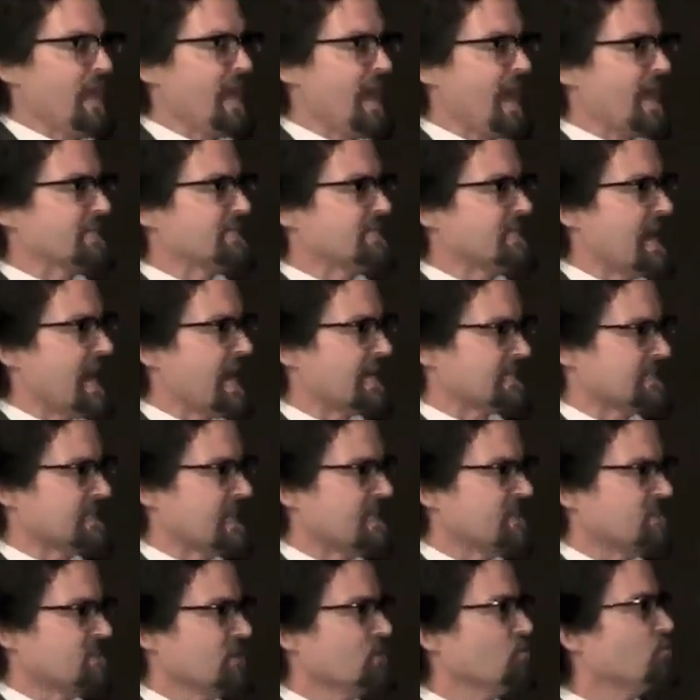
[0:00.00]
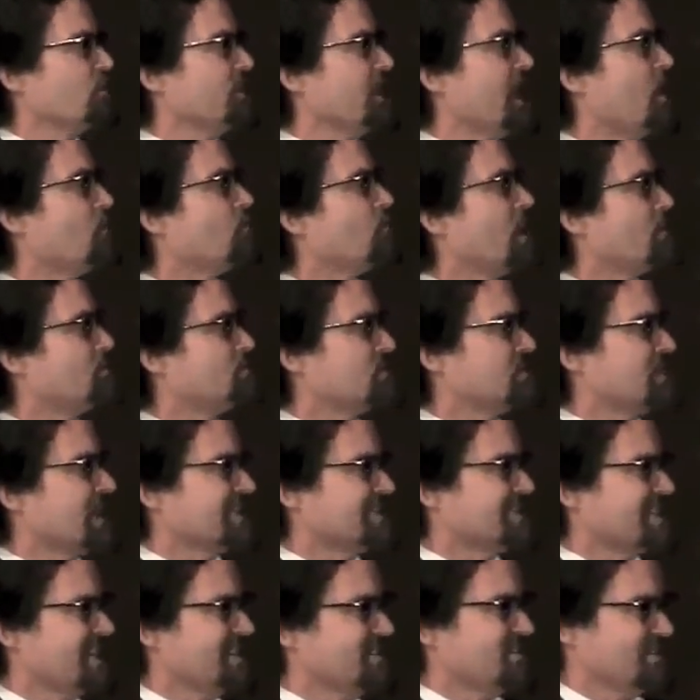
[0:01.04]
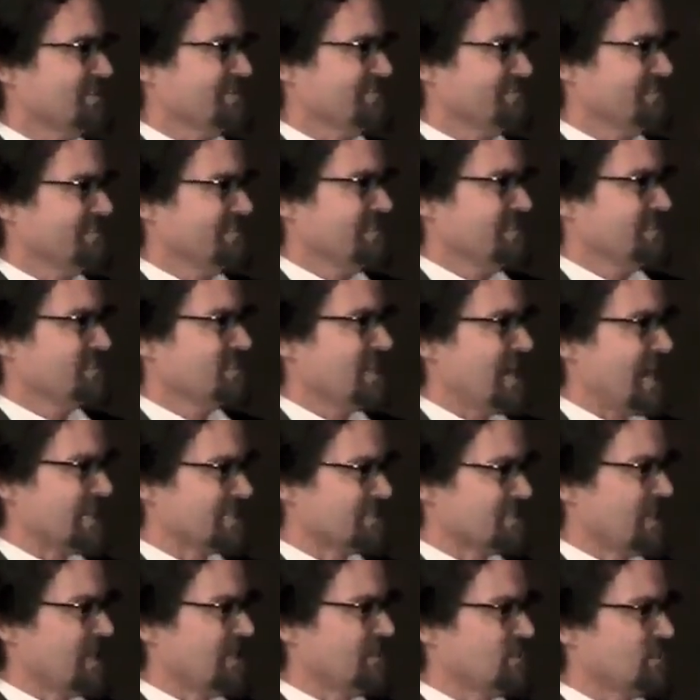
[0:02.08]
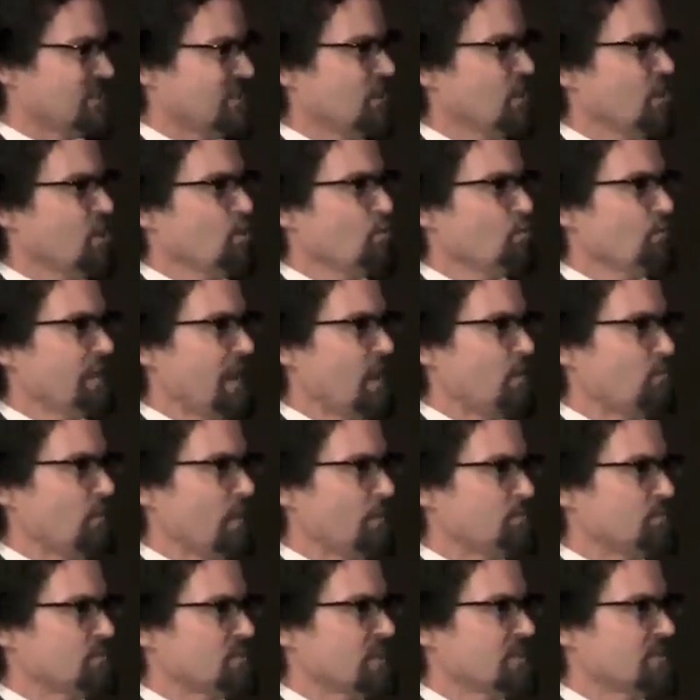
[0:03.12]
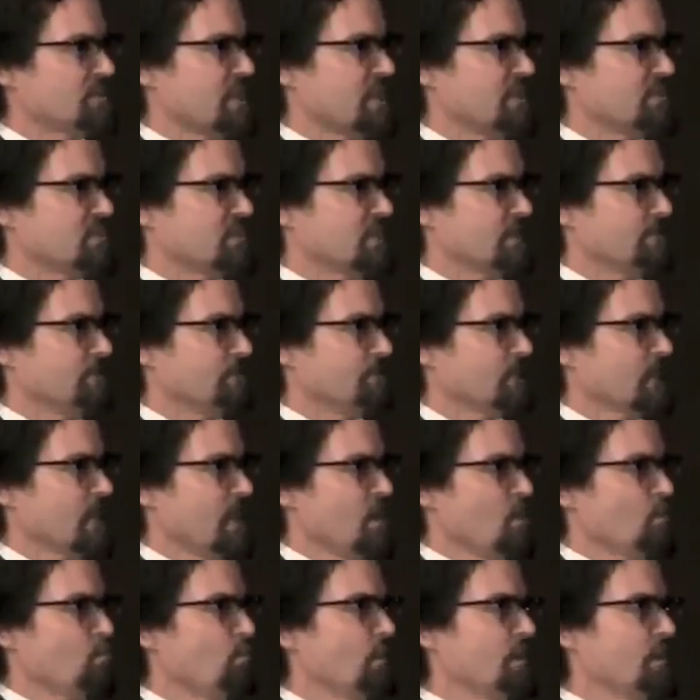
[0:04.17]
They had taxation without representation. Taxation without representation.